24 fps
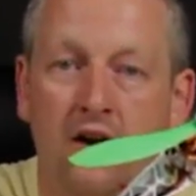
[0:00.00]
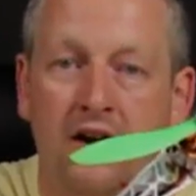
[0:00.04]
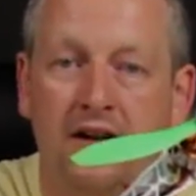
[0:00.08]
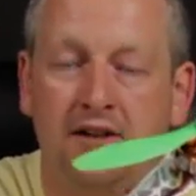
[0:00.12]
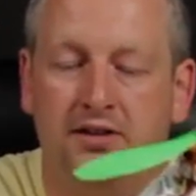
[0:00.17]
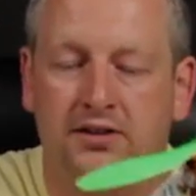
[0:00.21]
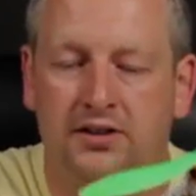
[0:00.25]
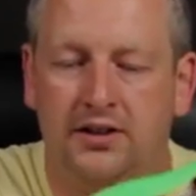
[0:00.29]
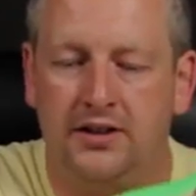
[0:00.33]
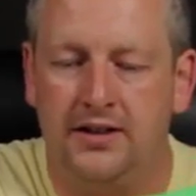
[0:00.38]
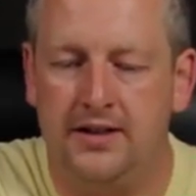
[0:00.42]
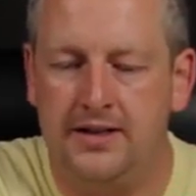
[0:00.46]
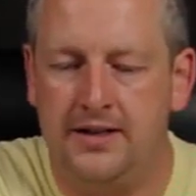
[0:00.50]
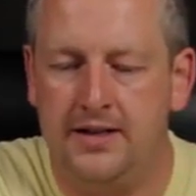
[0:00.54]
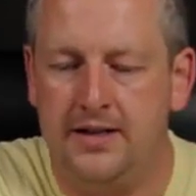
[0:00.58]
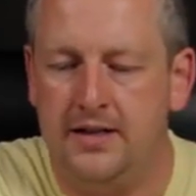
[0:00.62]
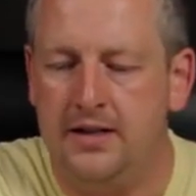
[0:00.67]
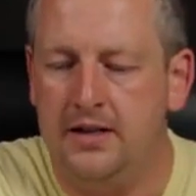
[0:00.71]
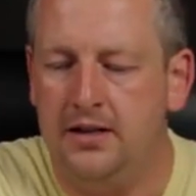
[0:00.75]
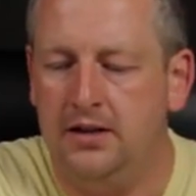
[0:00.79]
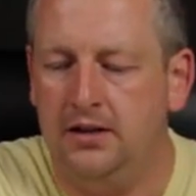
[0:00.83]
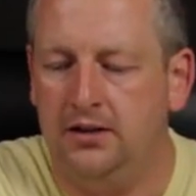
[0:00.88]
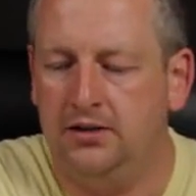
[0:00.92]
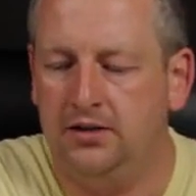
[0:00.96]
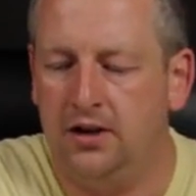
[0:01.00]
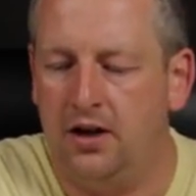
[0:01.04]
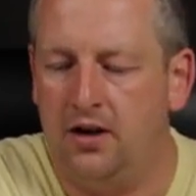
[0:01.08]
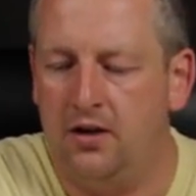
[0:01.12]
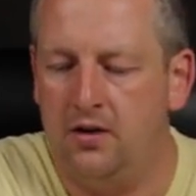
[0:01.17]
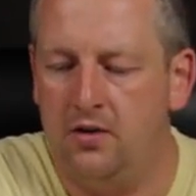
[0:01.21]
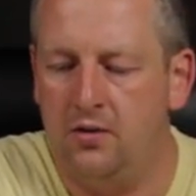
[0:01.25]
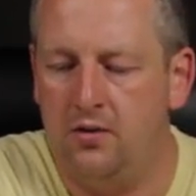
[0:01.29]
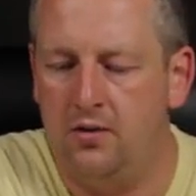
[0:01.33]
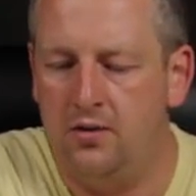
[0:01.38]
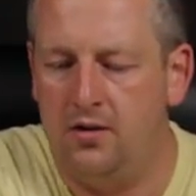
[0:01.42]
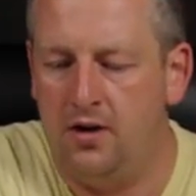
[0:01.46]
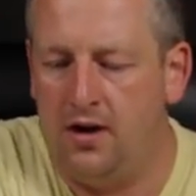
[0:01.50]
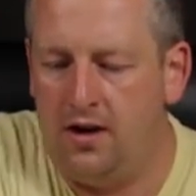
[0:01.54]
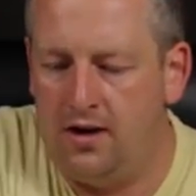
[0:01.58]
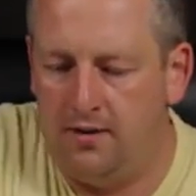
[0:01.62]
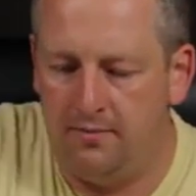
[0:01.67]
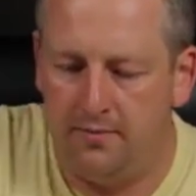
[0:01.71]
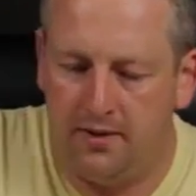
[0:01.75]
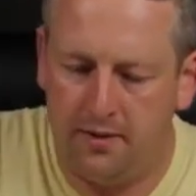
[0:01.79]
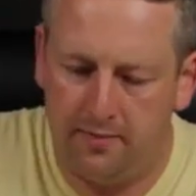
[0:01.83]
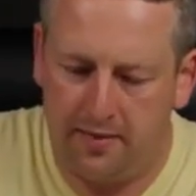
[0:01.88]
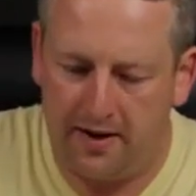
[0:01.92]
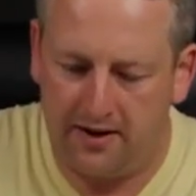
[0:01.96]
lights. So
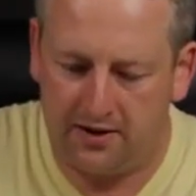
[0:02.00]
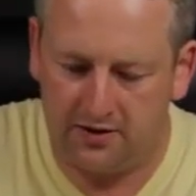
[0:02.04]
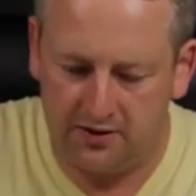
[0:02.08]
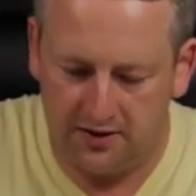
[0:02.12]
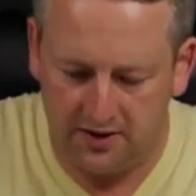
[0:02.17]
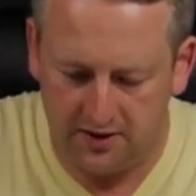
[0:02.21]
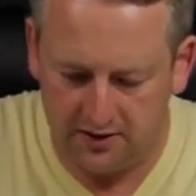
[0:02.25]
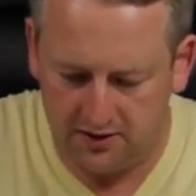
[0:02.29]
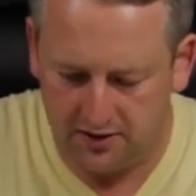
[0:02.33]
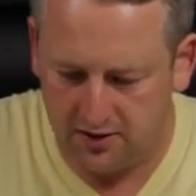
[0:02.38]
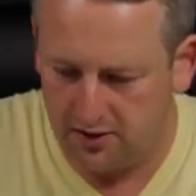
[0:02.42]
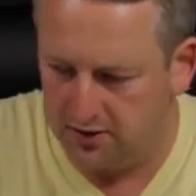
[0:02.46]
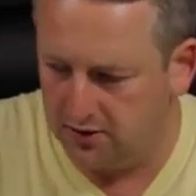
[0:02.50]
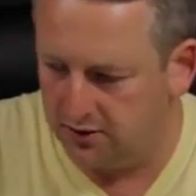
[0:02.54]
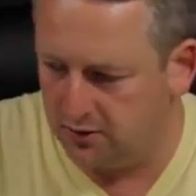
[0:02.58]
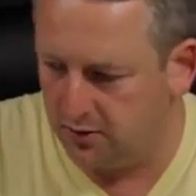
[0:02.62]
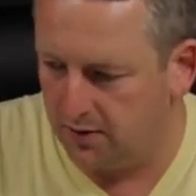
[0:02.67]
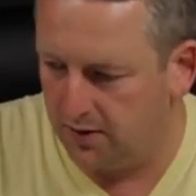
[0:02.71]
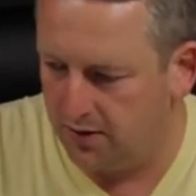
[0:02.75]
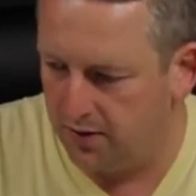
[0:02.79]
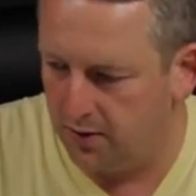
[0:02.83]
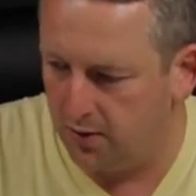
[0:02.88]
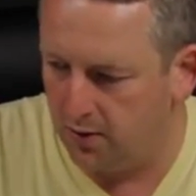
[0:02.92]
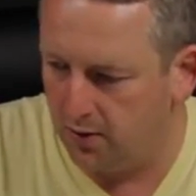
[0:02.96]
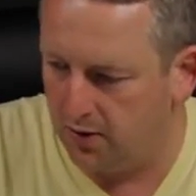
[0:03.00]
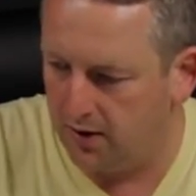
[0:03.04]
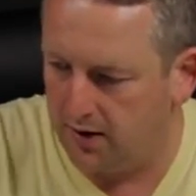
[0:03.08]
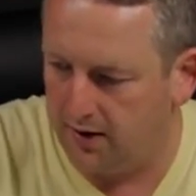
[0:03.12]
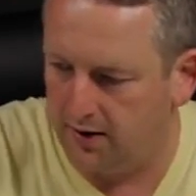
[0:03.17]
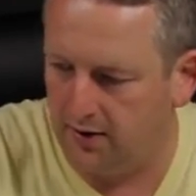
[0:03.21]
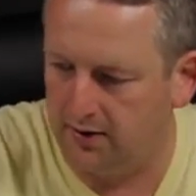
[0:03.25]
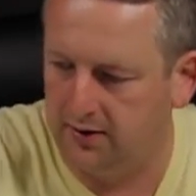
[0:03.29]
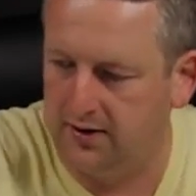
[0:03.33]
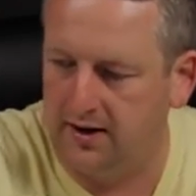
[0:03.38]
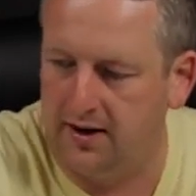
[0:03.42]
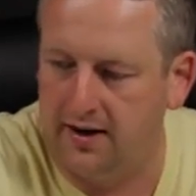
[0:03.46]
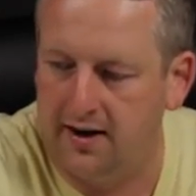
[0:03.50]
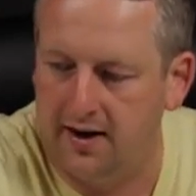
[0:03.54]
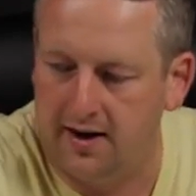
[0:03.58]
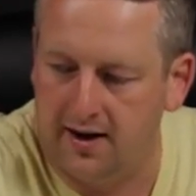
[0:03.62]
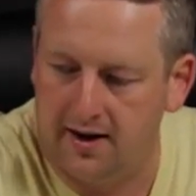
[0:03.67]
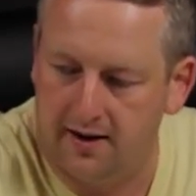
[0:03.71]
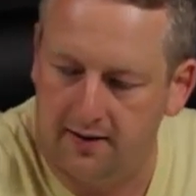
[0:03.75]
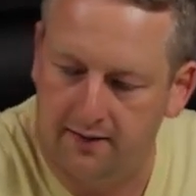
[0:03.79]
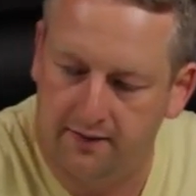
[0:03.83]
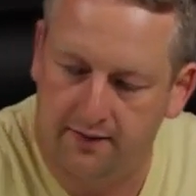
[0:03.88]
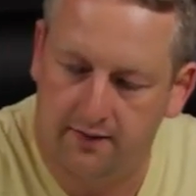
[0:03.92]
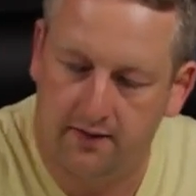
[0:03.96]
the battery is good as we thought, and I did
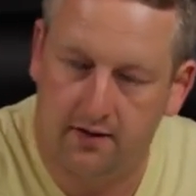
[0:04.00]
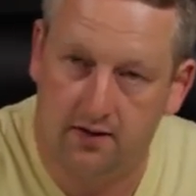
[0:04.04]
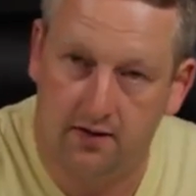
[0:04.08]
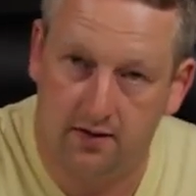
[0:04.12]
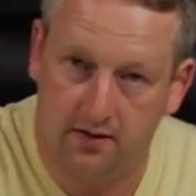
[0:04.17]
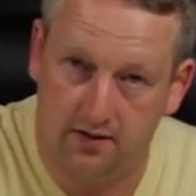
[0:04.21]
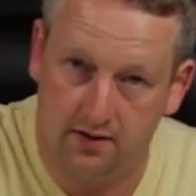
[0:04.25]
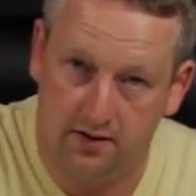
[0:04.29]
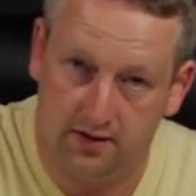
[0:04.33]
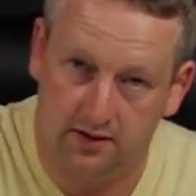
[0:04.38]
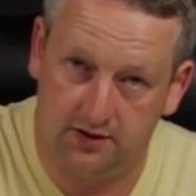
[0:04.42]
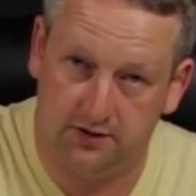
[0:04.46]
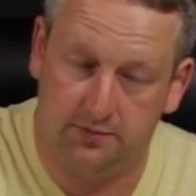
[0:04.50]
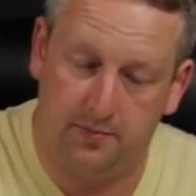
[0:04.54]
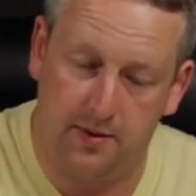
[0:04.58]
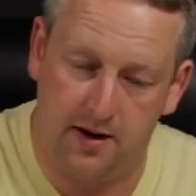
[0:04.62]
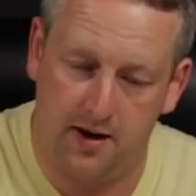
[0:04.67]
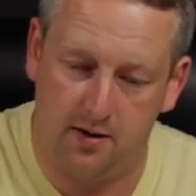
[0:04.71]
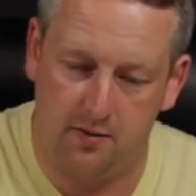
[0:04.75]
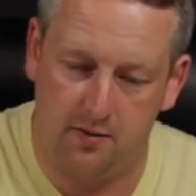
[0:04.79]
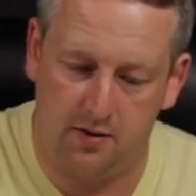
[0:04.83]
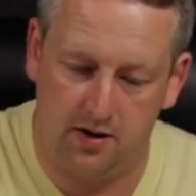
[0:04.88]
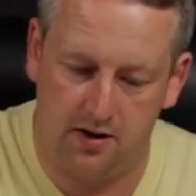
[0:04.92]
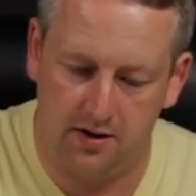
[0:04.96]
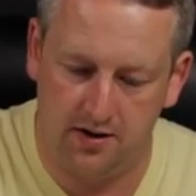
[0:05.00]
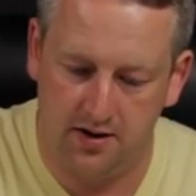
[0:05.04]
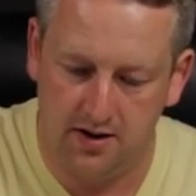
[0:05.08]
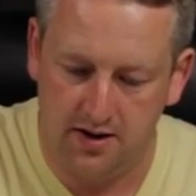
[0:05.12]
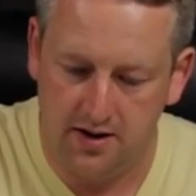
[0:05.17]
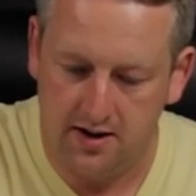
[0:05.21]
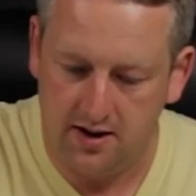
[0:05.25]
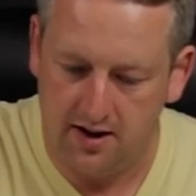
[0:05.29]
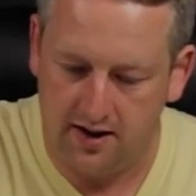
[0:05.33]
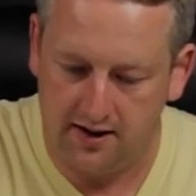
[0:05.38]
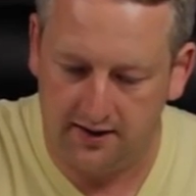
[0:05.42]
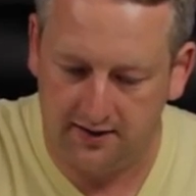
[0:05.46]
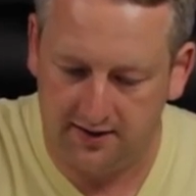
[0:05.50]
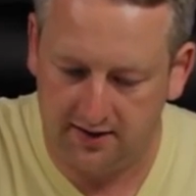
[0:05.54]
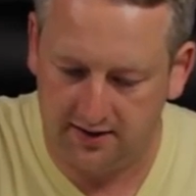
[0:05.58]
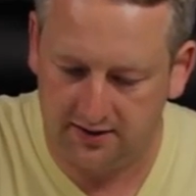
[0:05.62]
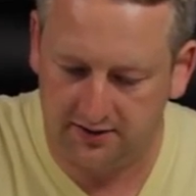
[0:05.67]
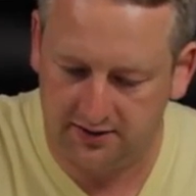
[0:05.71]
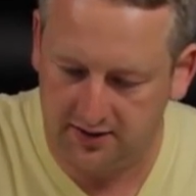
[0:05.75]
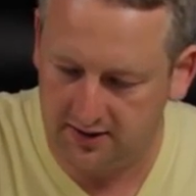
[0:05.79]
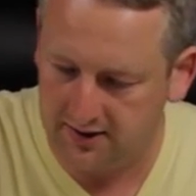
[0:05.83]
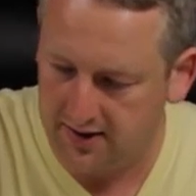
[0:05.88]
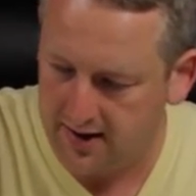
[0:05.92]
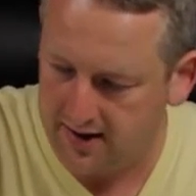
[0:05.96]
have a spare one and
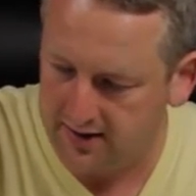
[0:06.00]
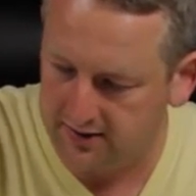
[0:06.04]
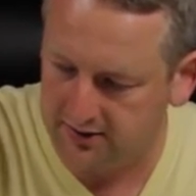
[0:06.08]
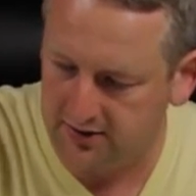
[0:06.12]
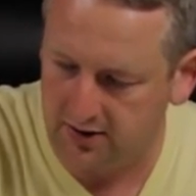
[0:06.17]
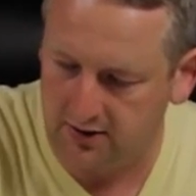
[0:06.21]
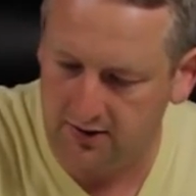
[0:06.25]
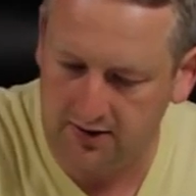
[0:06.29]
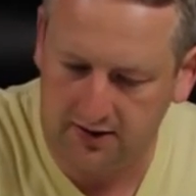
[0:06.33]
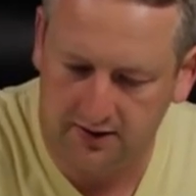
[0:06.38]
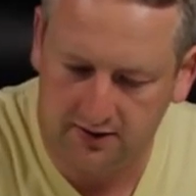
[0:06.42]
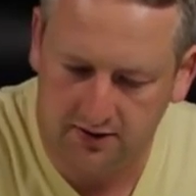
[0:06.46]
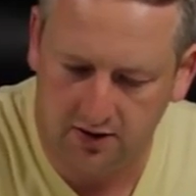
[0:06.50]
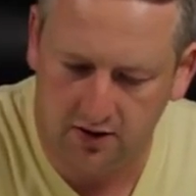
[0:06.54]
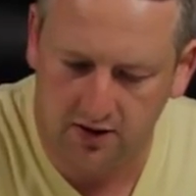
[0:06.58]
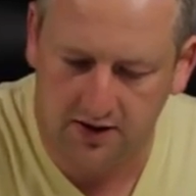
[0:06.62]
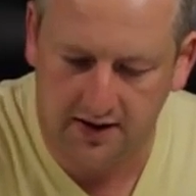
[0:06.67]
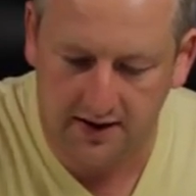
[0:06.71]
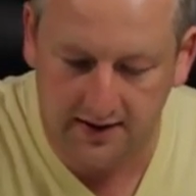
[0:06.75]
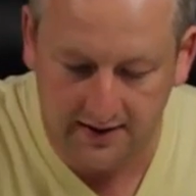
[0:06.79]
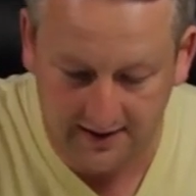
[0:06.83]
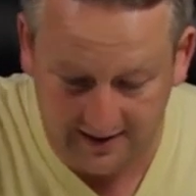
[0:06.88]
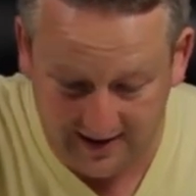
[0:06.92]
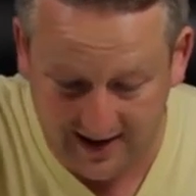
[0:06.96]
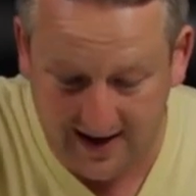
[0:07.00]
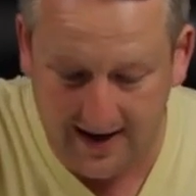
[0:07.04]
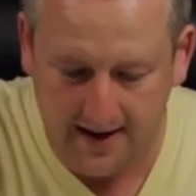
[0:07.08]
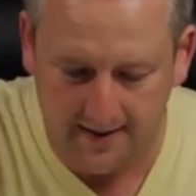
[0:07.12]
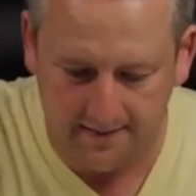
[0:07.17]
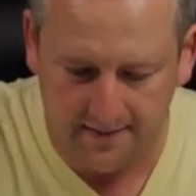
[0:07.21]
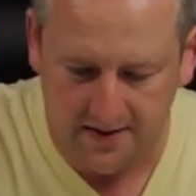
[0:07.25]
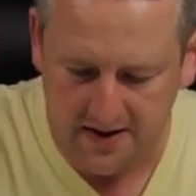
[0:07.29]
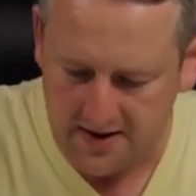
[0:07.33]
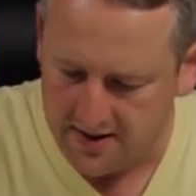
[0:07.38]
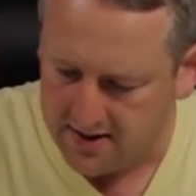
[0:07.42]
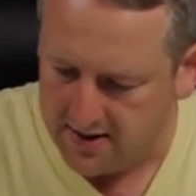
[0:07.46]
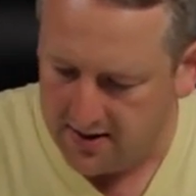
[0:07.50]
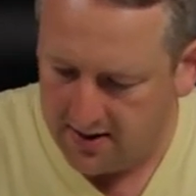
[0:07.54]
tested that. So I need to look into that.